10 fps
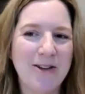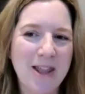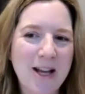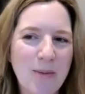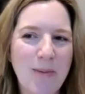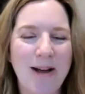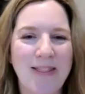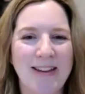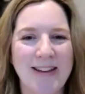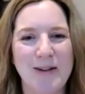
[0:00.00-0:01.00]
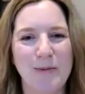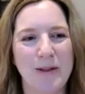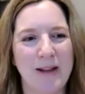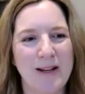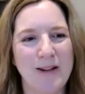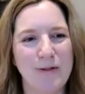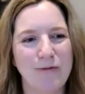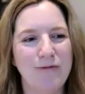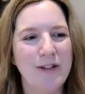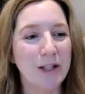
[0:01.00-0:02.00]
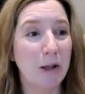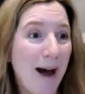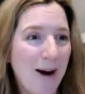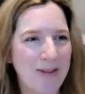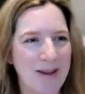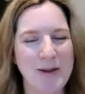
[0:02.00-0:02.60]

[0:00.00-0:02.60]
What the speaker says: think about, that you feel about,